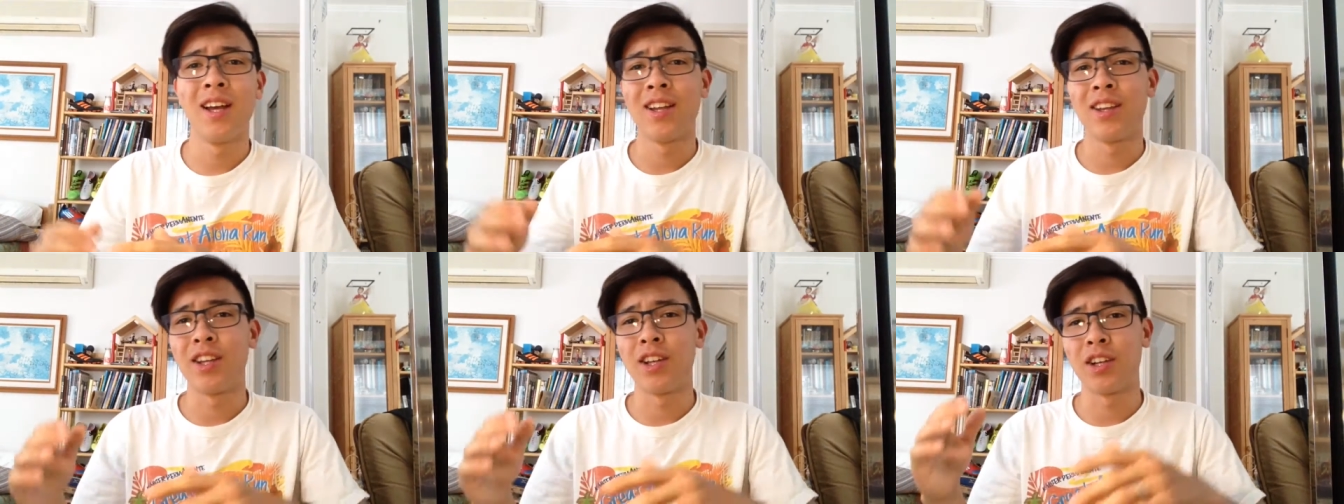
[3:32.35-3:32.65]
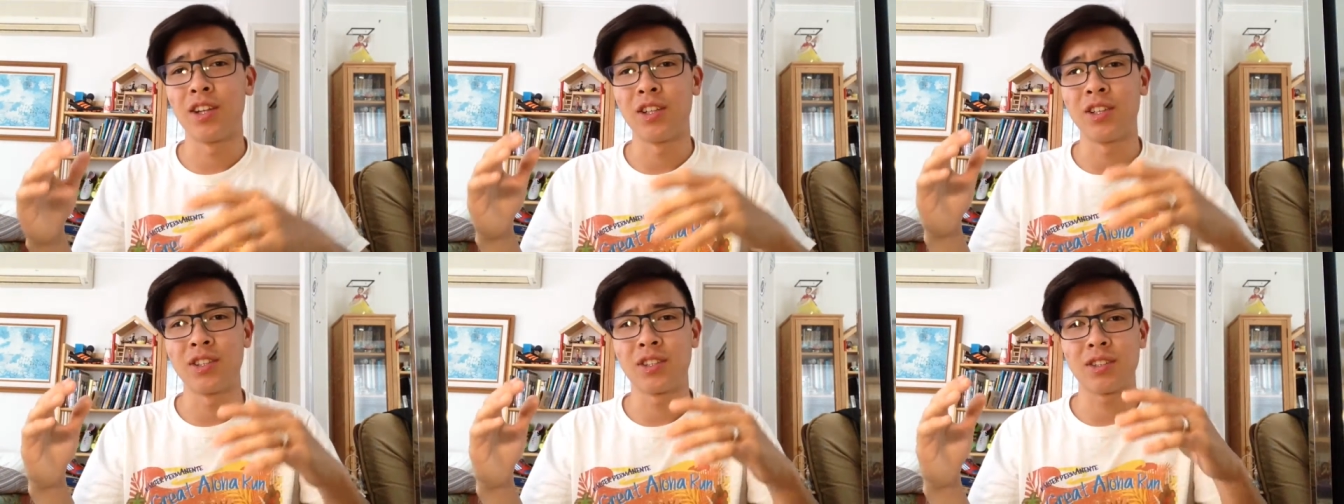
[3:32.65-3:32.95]

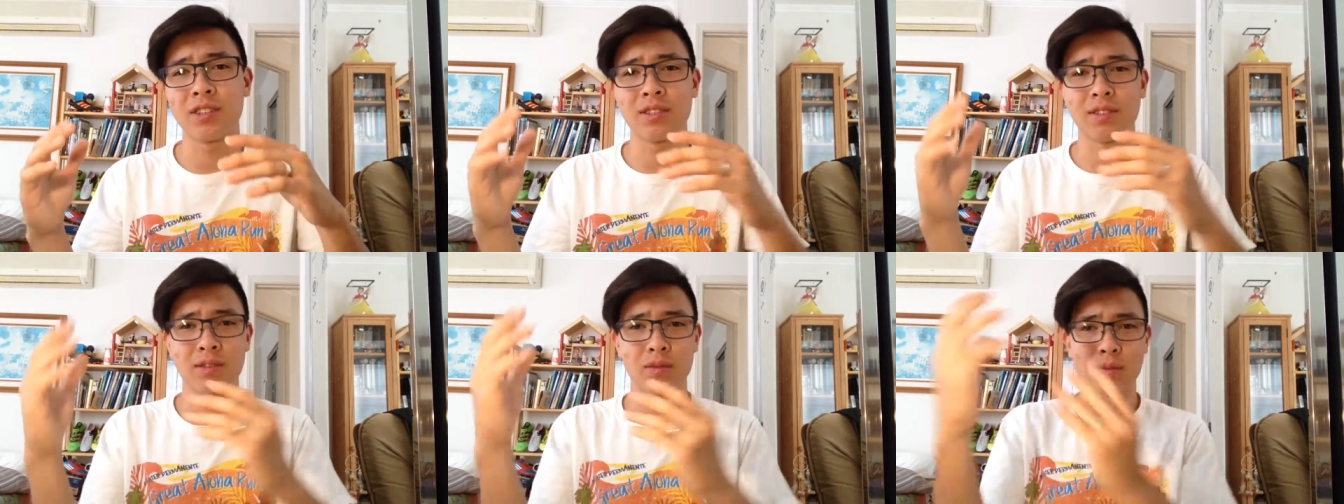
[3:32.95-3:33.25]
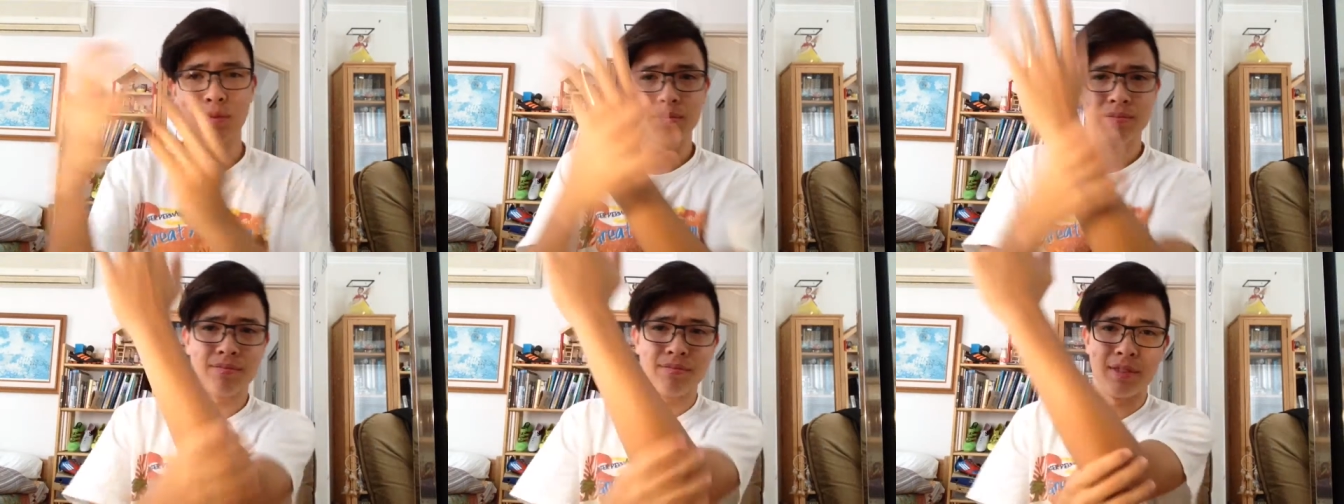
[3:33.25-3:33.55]
there's
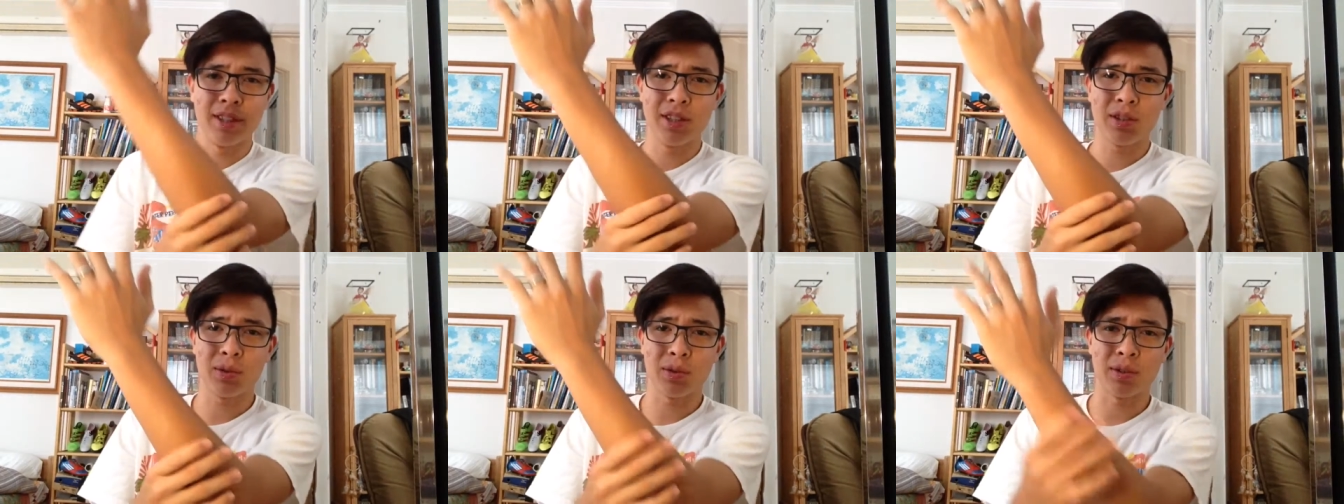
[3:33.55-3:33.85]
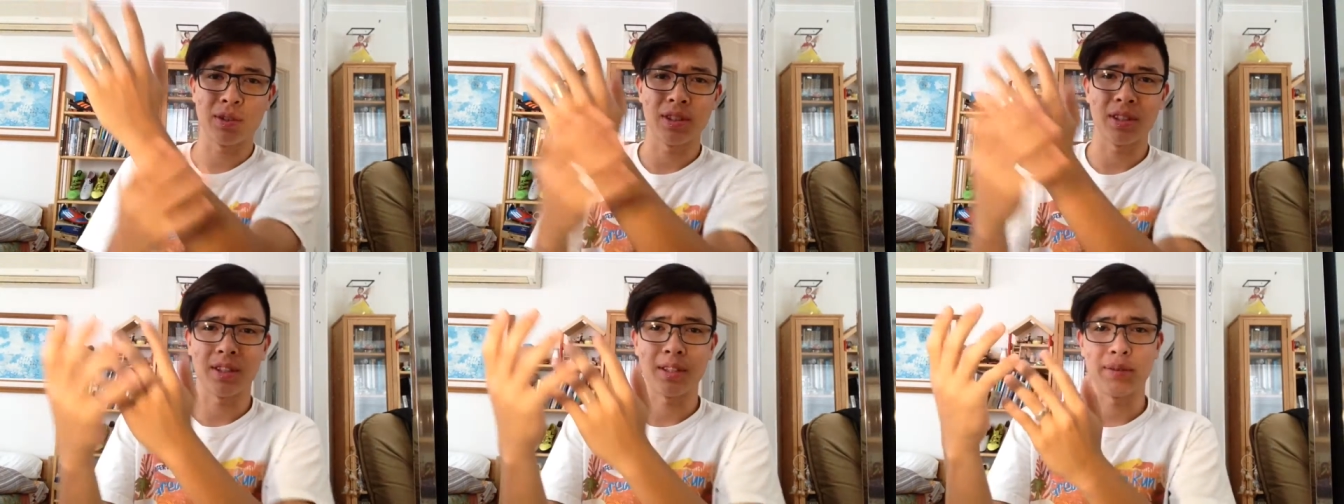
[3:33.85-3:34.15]
this
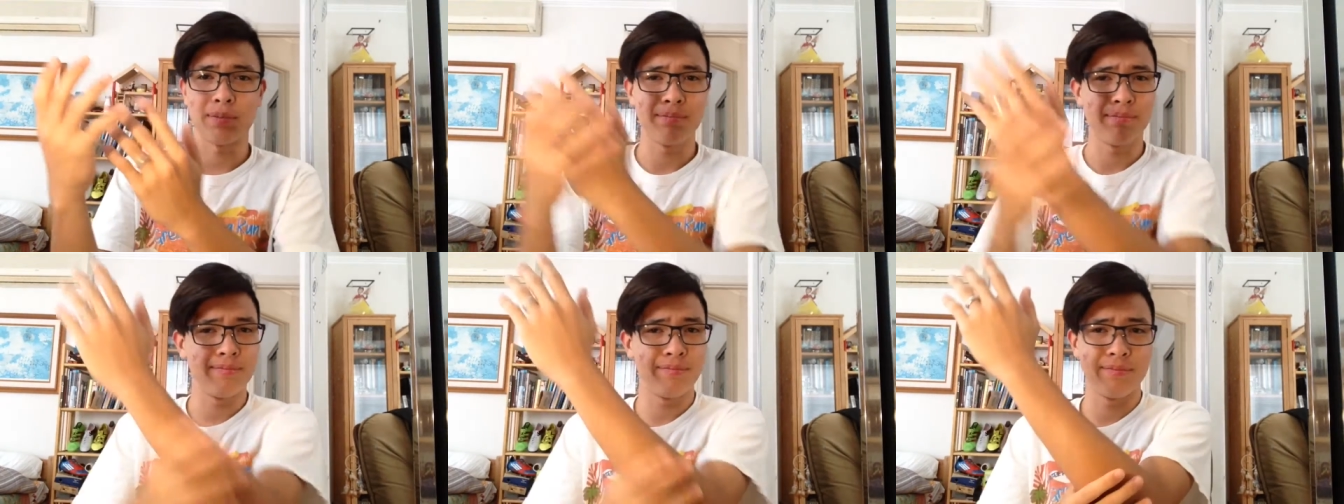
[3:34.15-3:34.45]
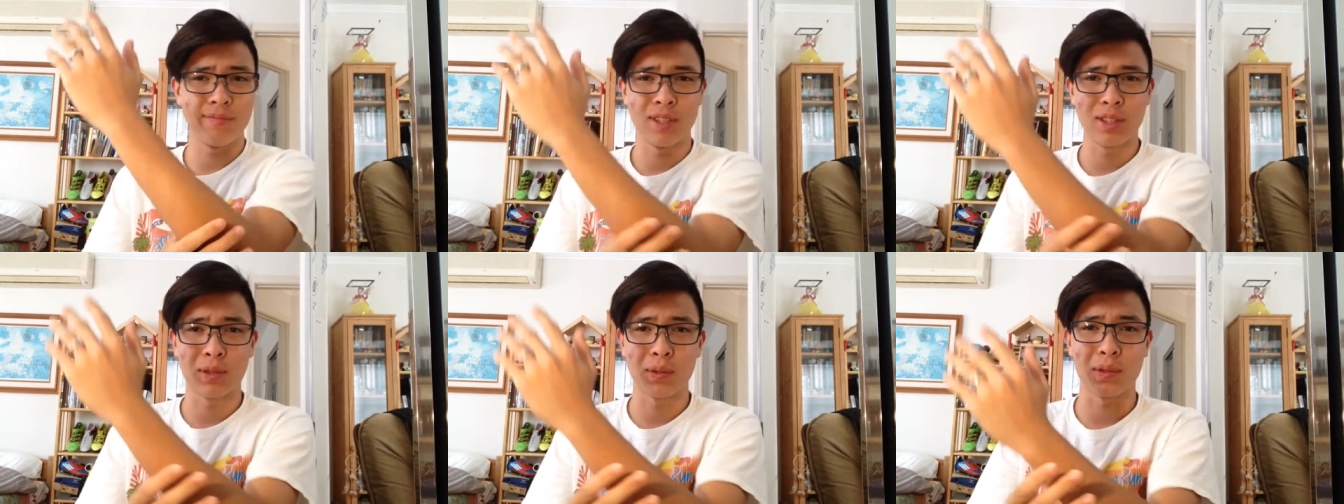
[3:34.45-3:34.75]
was a
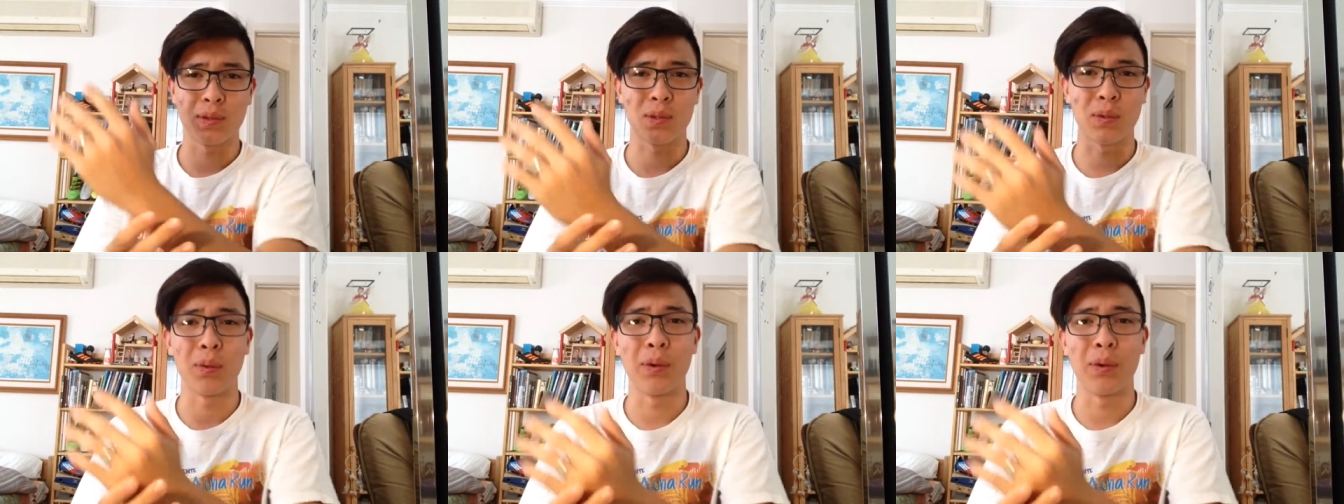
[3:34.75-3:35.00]
this was a